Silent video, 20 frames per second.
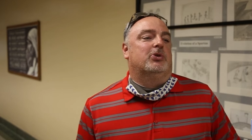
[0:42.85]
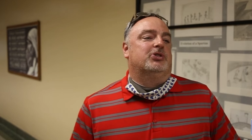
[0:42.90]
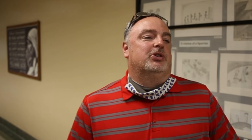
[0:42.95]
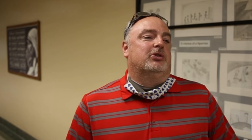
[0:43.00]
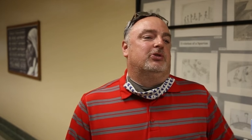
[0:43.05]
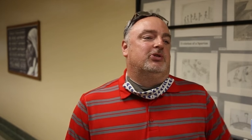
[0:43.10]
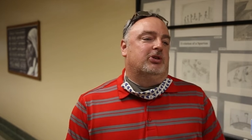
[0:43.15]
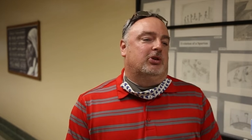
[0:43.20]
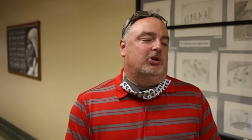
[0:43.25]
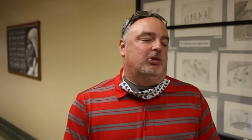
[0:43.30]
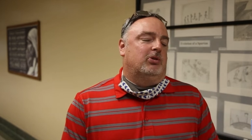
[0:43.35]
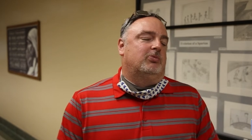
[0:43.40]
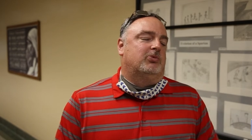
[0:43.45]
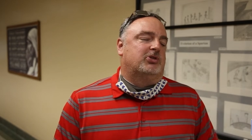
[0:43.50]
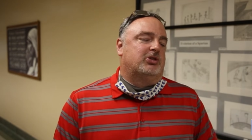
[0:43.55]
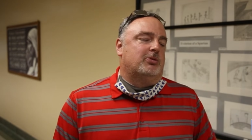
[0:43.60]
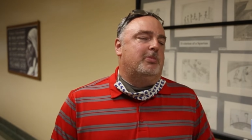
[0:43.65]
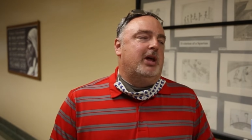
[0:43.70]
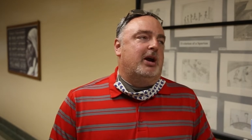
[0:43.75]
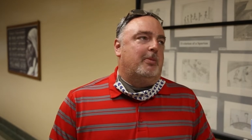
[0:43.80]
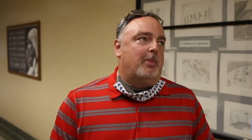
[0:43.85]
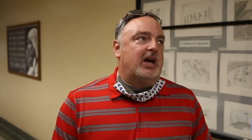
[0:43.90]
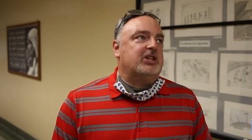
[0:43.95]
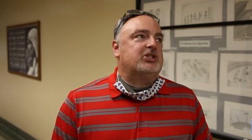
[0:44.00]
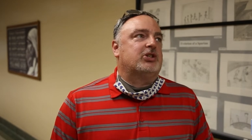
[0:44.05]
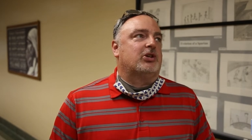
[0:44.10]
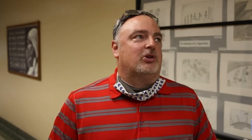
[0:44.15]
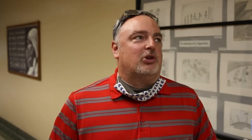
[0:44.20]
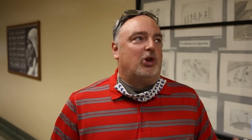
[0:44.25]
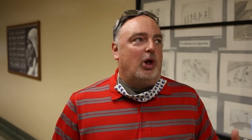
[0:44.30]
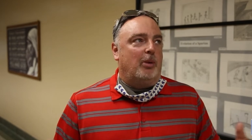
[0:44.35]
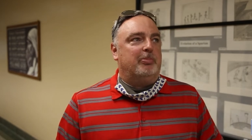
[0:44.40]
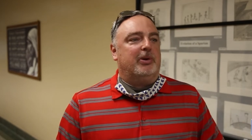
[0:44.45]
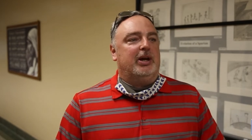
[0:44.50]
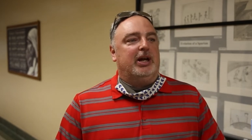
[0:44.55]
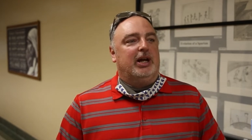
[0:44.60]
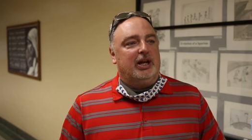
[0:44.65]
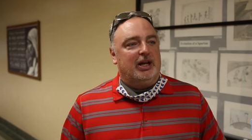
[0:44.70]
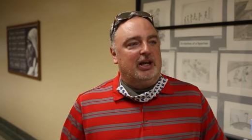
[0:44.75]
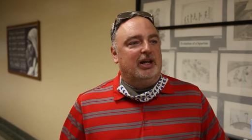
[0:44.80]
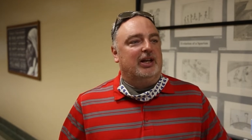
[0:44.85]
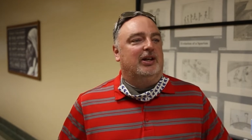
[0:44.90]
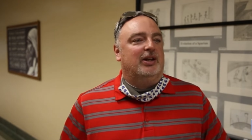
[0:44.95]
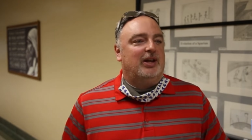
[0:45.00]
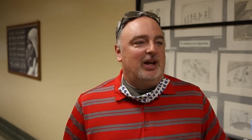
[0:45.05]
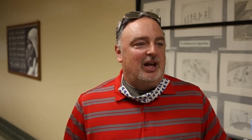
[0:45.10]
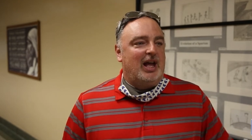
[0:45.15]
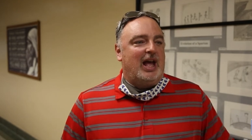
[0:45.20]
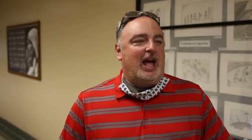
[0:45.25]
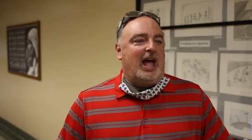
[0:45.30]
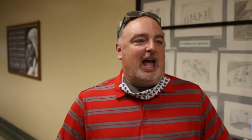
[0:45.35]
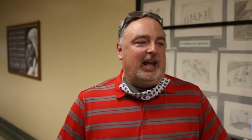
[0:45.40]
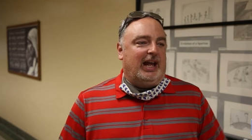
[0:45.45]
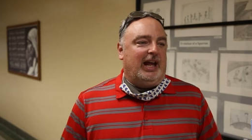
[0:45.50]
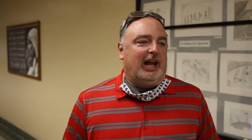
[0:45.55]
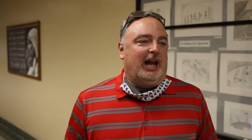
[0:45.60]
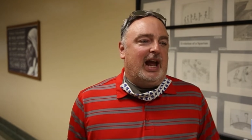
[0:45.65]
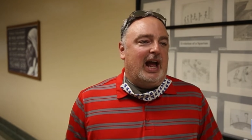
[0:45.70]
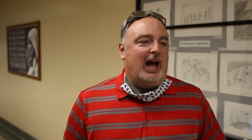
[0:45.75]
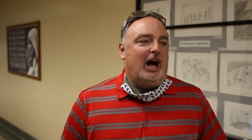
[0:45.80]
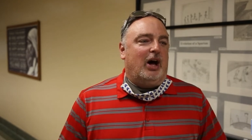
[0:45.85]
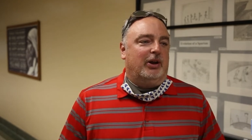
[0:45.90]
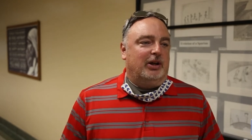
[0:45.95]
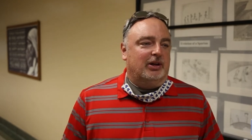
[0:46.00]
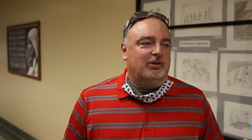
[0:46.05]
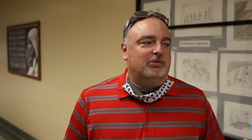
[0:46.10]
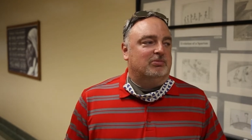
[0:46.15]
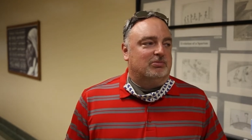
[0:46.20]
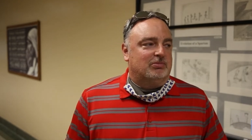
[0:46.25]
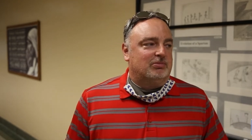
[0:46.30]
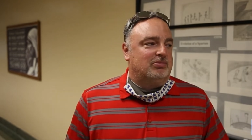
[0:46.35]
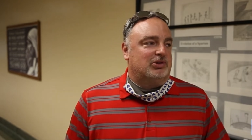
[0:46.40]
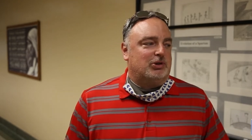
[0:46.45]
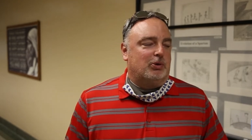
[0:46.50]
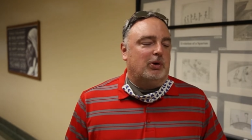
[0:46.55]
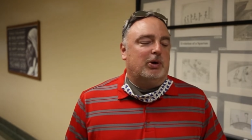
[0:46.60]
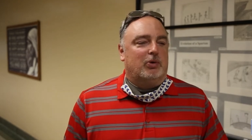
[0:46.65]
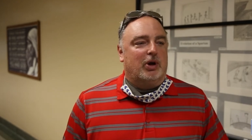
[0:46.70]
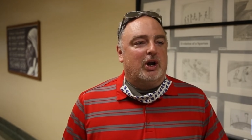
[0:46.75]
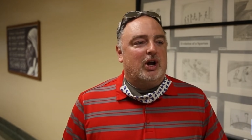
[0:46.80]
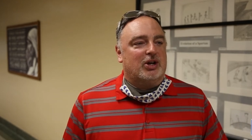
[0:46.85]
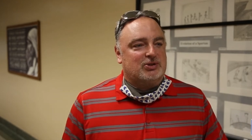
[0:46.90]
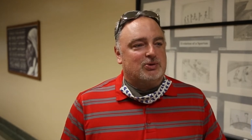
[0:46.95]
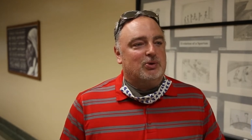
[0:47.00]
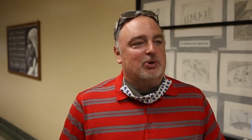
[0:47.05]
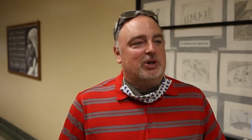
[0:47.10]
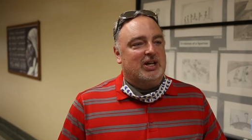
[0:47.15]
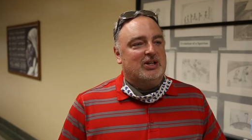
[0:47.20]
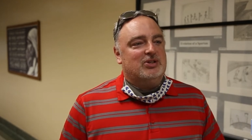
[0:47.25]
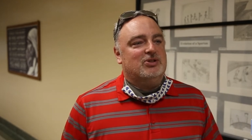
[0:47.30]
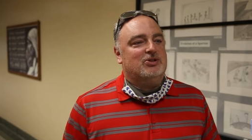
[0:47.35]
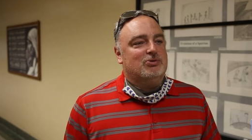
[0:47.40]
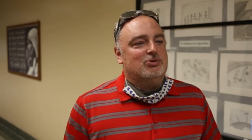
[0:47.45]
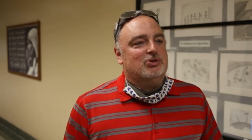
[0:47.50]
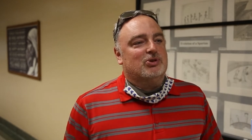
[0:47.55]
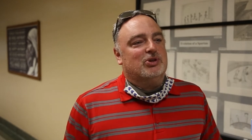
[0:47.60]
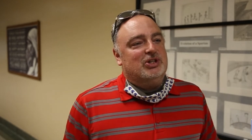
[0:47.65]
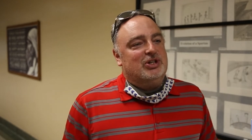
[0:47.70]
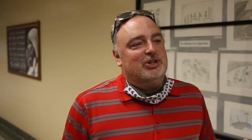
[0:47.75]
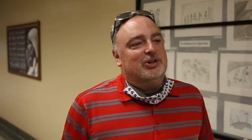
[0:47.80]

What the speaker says: so to minimize clumping and hanging out and doing what high school kids usually